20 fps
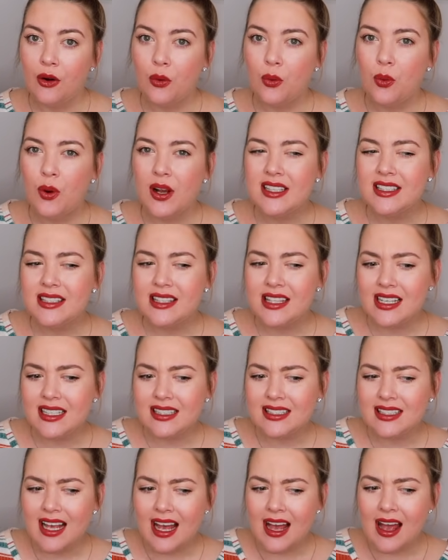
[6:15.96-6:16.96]
was
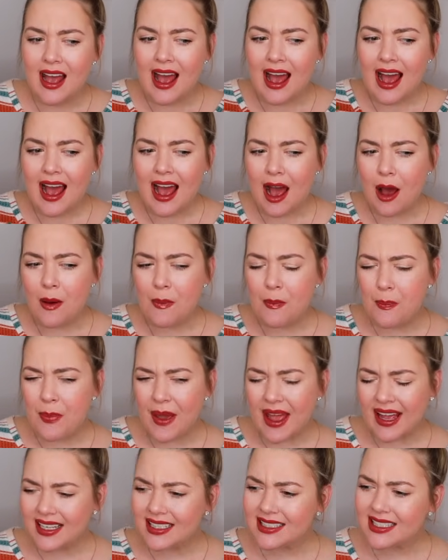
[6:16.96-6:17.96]
this
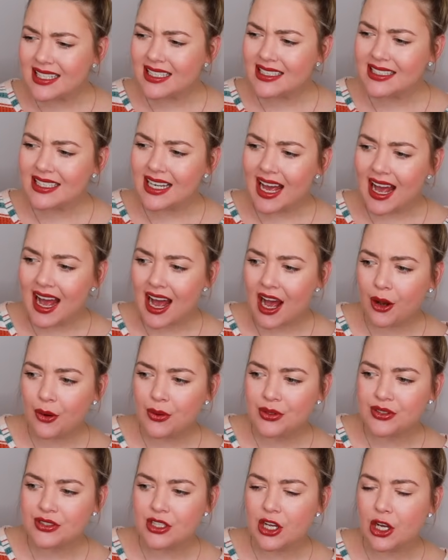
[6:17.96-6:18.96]
abandoned
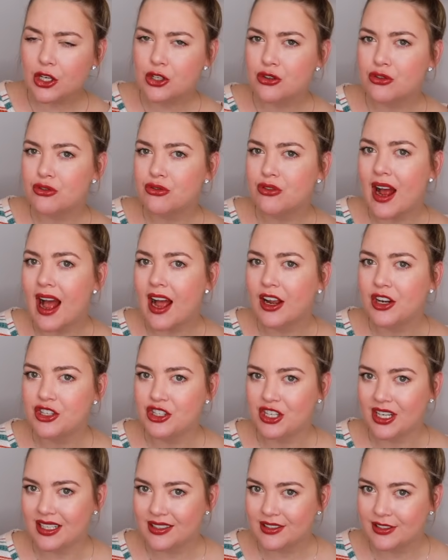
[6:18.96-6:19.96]
house
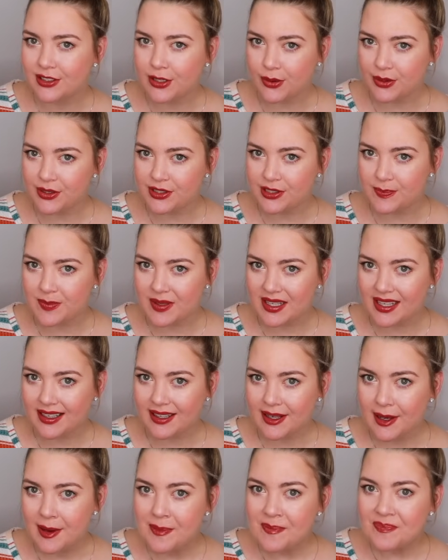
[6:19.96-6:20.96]
attraction, so to
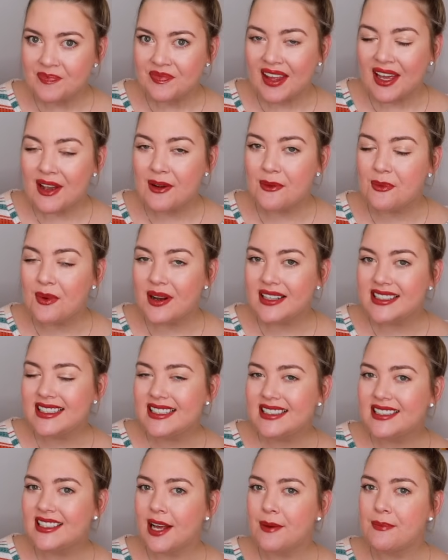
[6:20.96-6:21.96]
speak. It
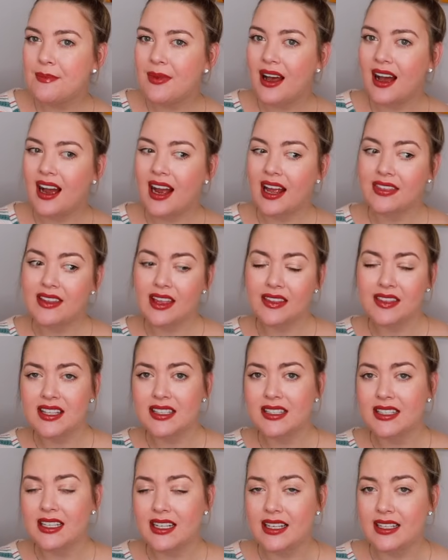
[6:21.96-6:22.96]
wasn't done behind like the
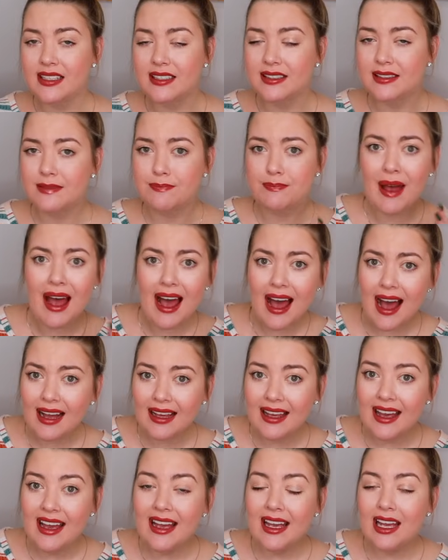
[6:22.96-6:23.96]
city's
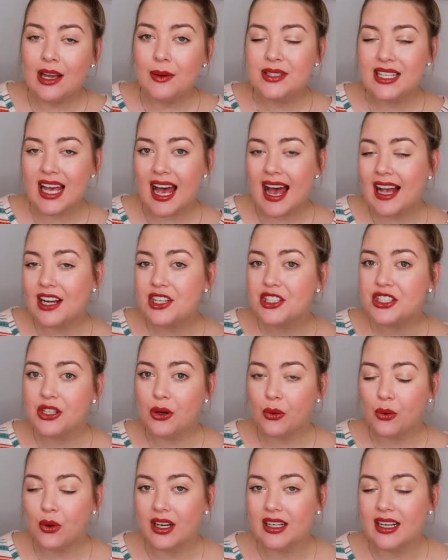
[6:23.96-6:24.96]
back. It was actually
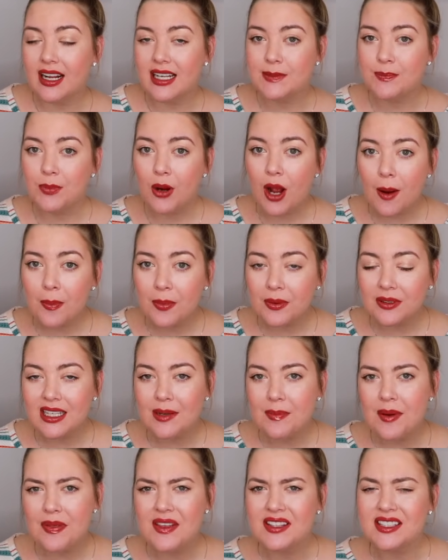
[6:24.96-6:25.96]
organized properly,
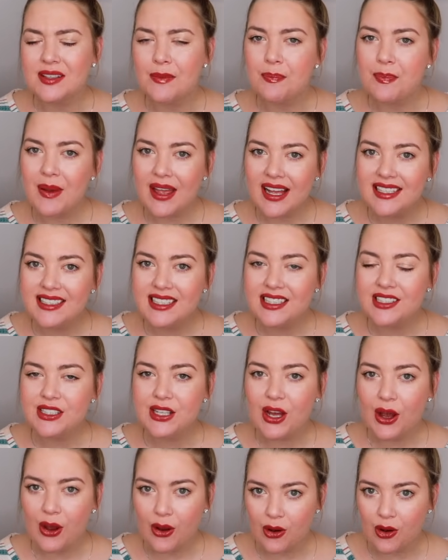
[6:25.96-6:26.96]
but this abandoned
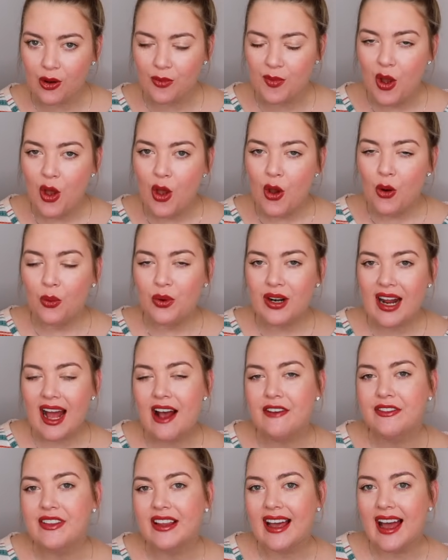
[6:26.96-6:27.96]
home would
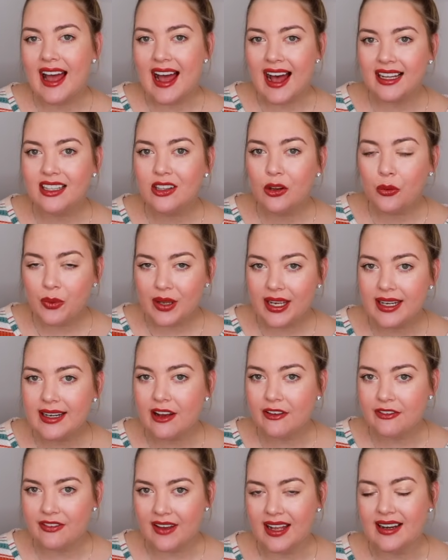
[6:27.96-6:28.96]
have like a Halloween
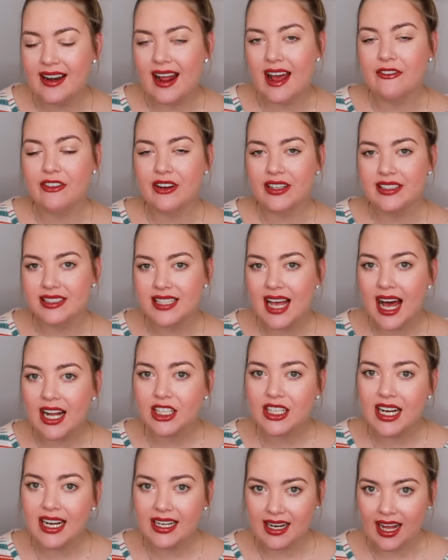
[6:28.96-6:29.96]
event every
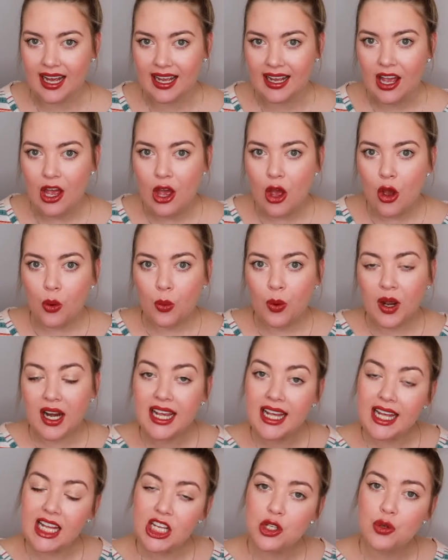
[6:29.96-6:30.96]
Saturday night
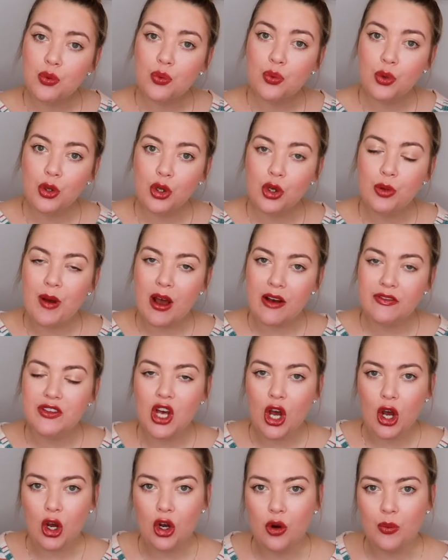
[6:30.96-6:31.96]
where each room of
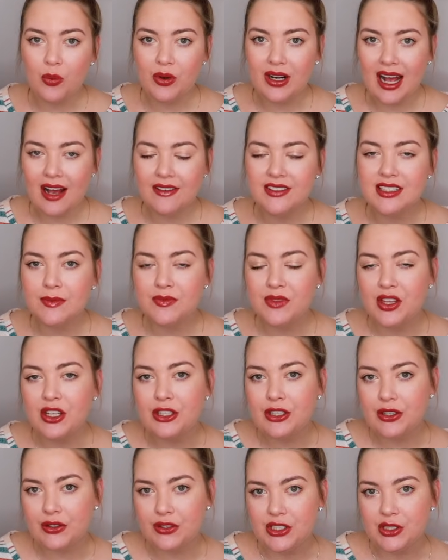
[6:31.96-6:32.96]
the home would have
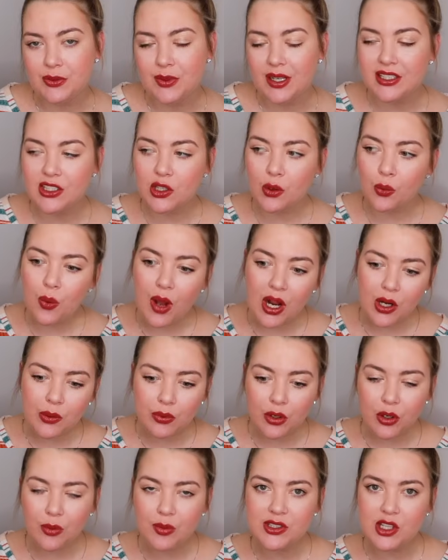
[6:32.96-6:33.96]
something new to it. So one
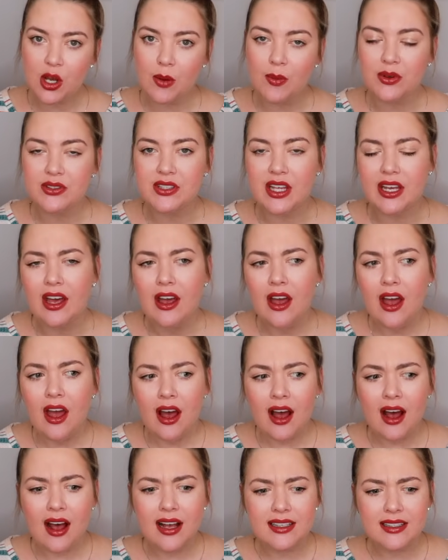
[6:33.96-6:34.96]
room was almost like
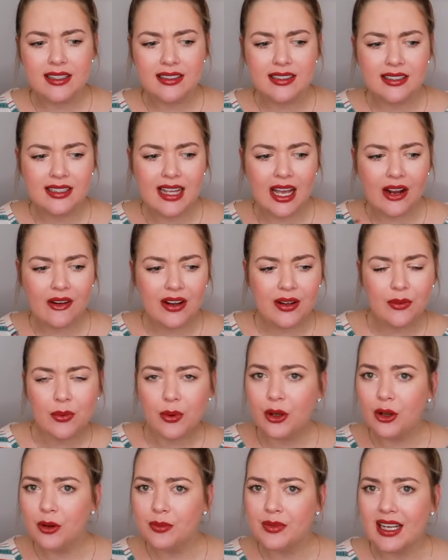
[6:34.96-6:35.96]
a scary
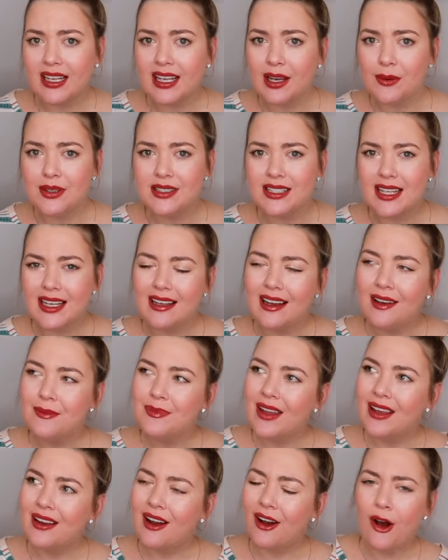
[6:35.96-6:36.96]
room, like it was like
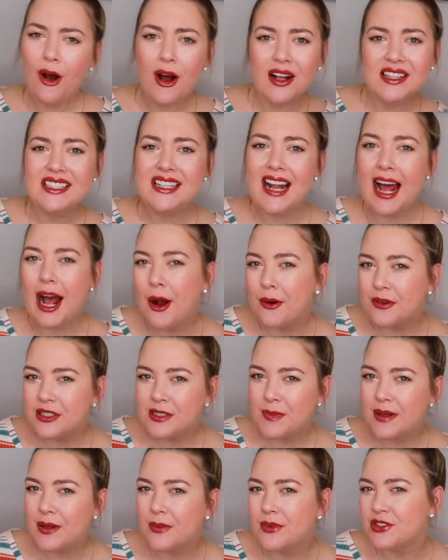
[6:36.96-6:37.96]
a haunted house,
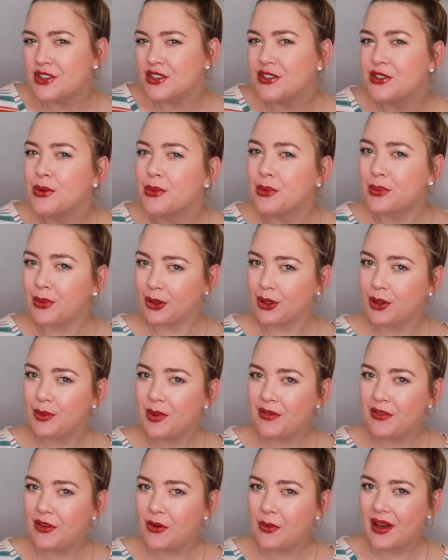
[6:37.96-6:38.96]
but it was just a room,
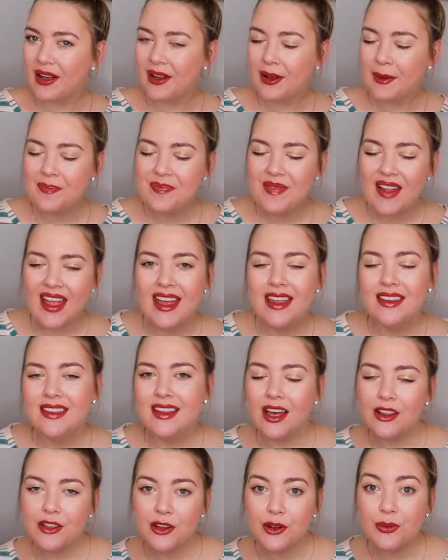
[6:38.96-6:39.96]
if you will.
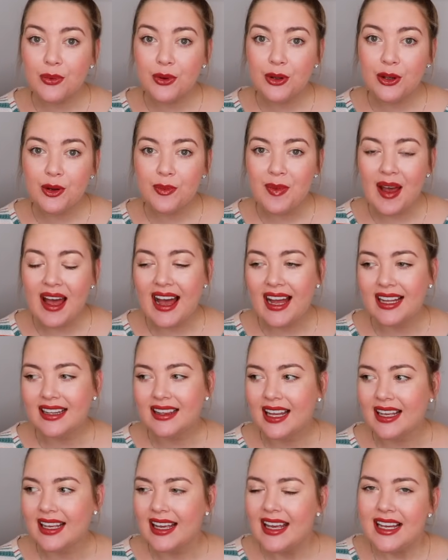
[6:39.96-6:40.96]
The other room had
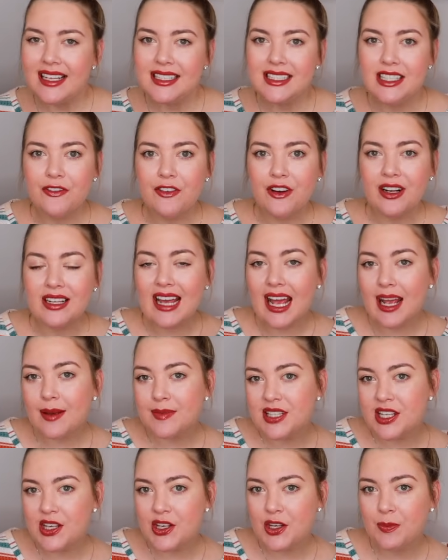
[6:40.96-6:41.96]
like different
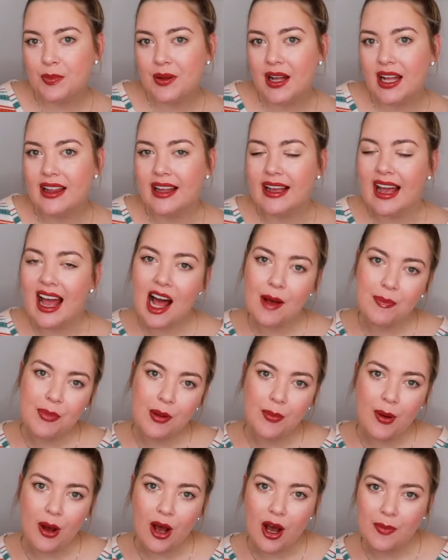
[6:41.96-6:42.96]
games that you could play, like
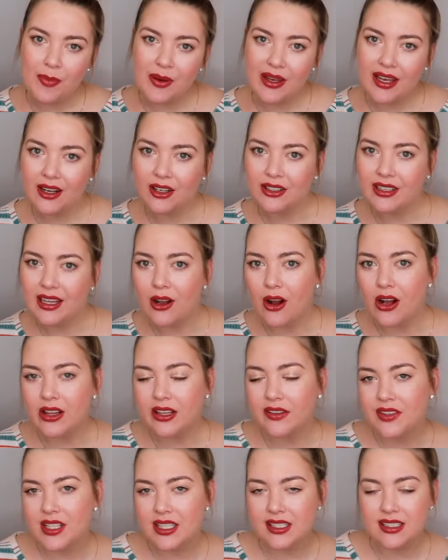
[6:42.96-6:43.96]
apple bobbing or like all
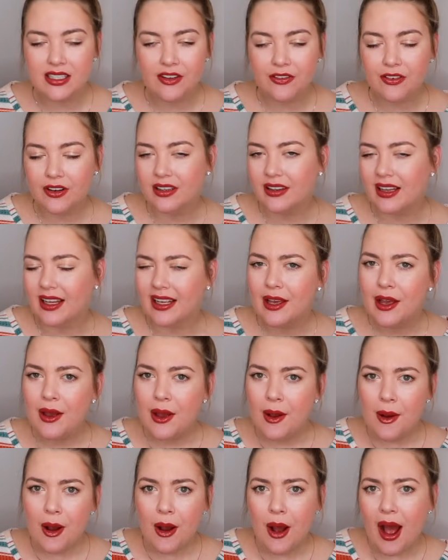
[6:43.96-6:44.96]
of these different like
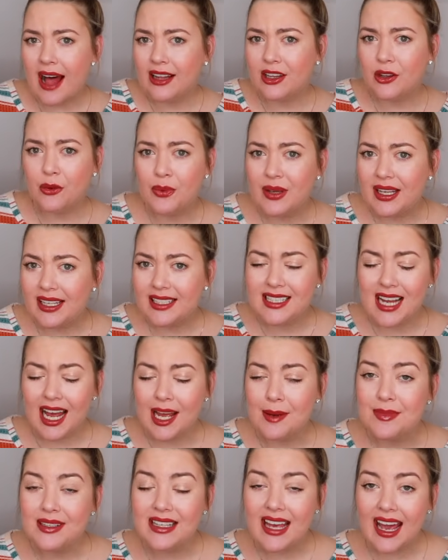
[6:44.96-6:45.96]
Halloween
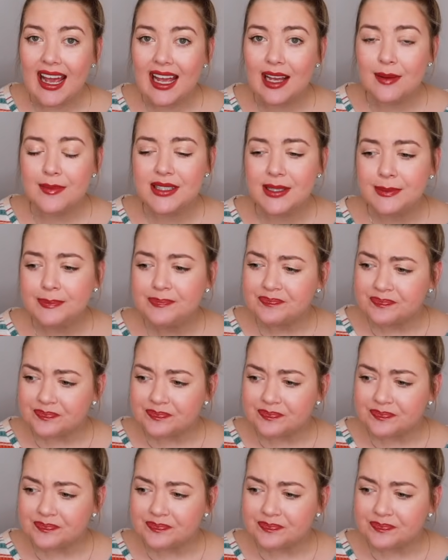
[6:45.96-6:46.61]
type games.